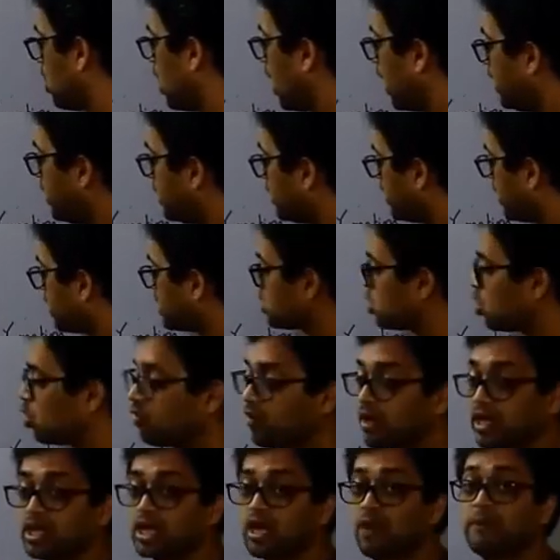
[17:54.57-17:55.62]
height has
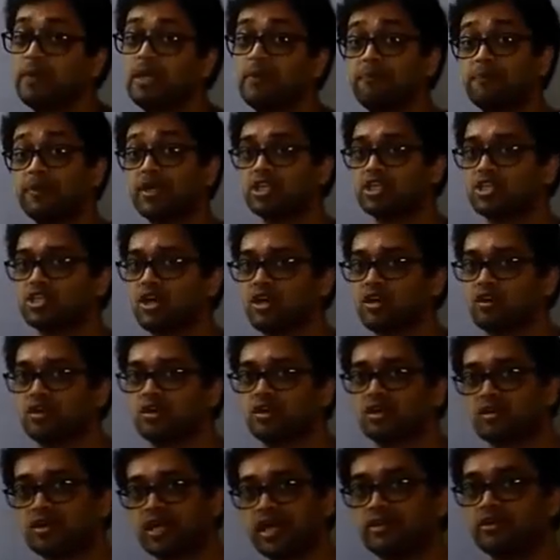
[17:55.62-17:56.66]
nowhere come in picture.
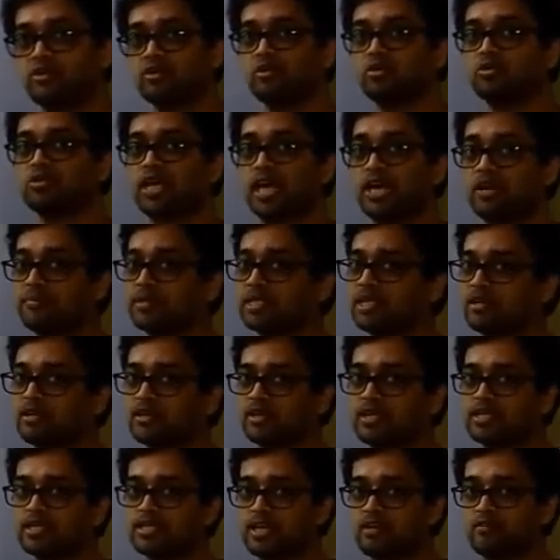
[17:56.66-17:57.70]
Can you tell me the
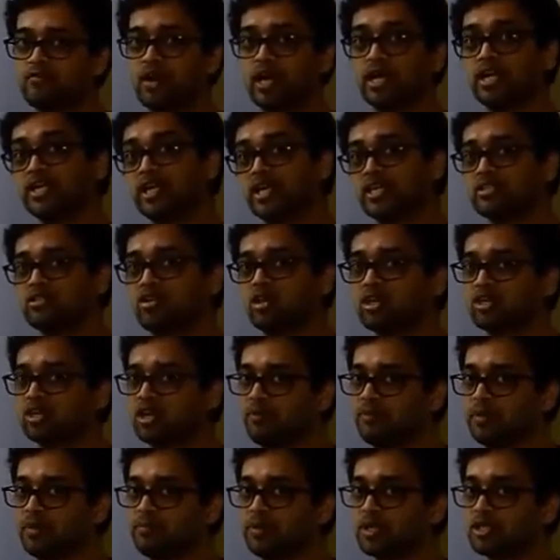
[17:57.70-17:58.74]
reason why it has not
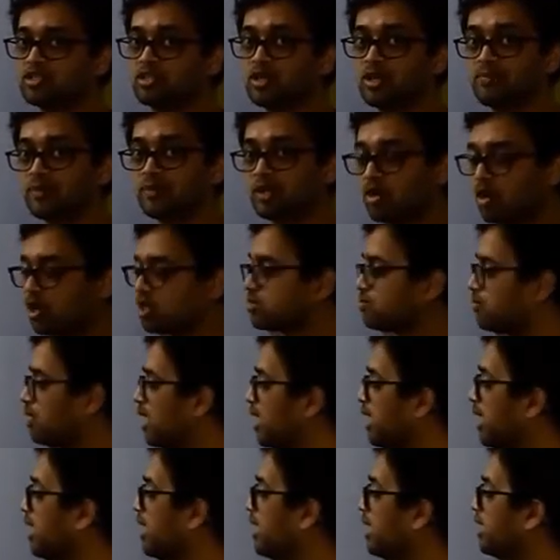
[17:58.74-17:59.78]
come in picture? Because
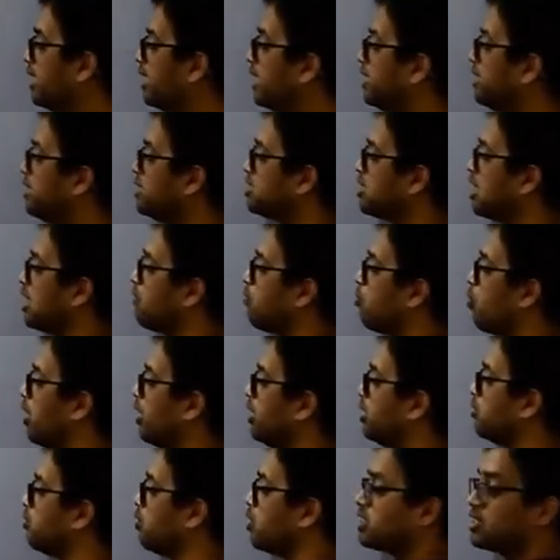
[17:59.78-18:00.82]
my initial
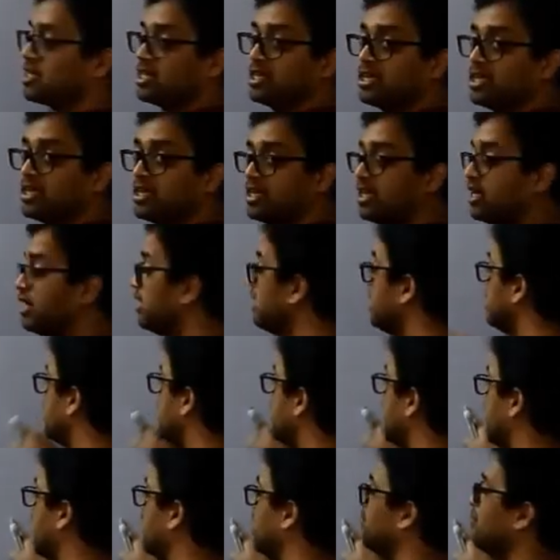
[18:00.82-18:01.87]
point was in here
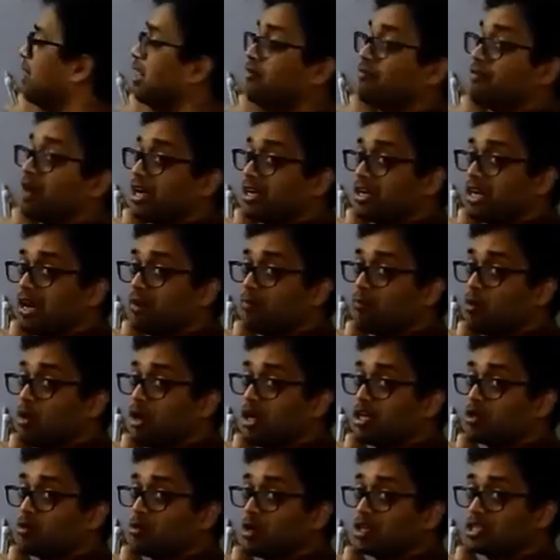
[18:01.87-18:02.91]
and my final
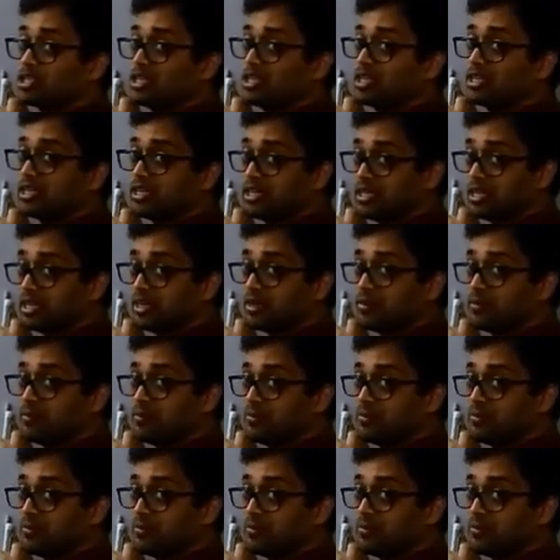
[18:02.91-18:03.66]
point was in here.